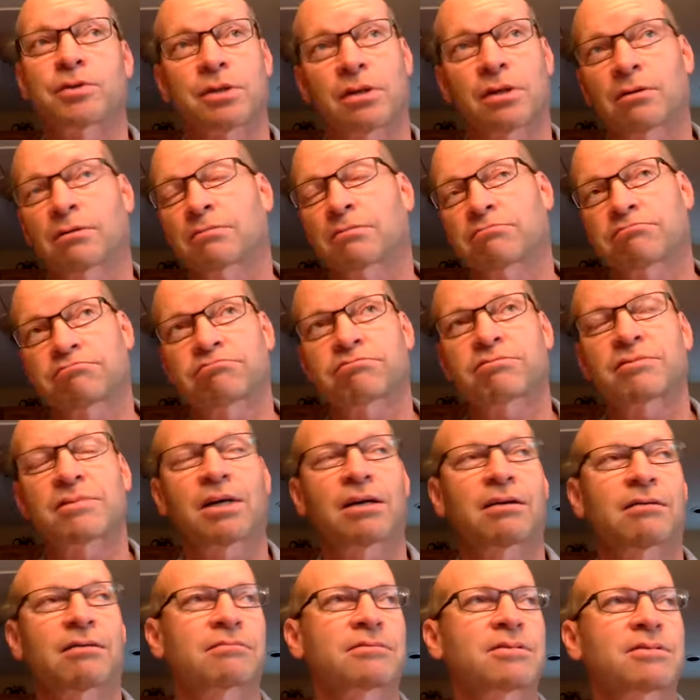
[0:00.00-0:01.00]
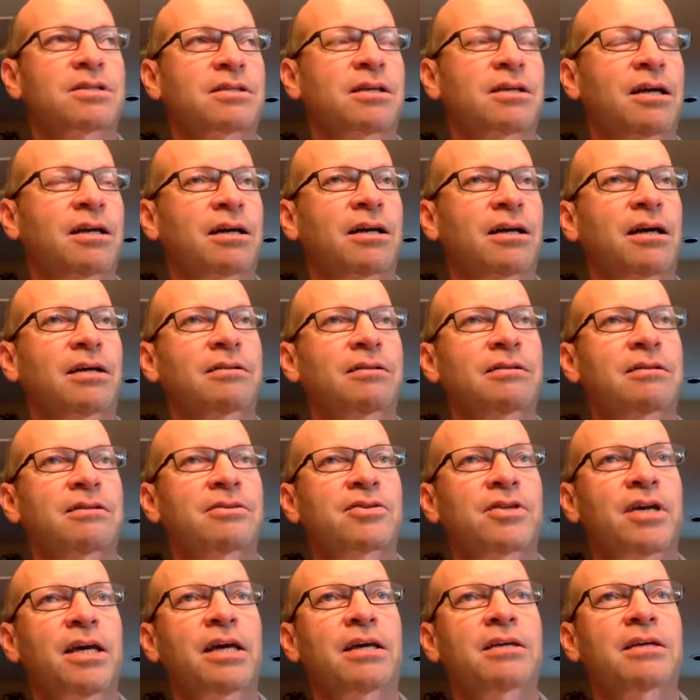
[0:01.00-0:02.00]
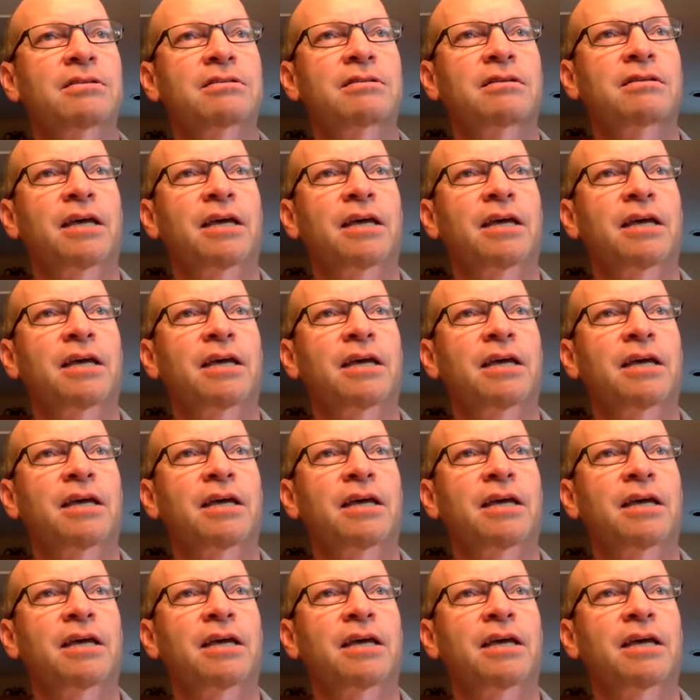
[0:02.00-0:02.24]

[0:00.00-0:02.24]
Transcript: I'll I'll just kind of cut to the chase,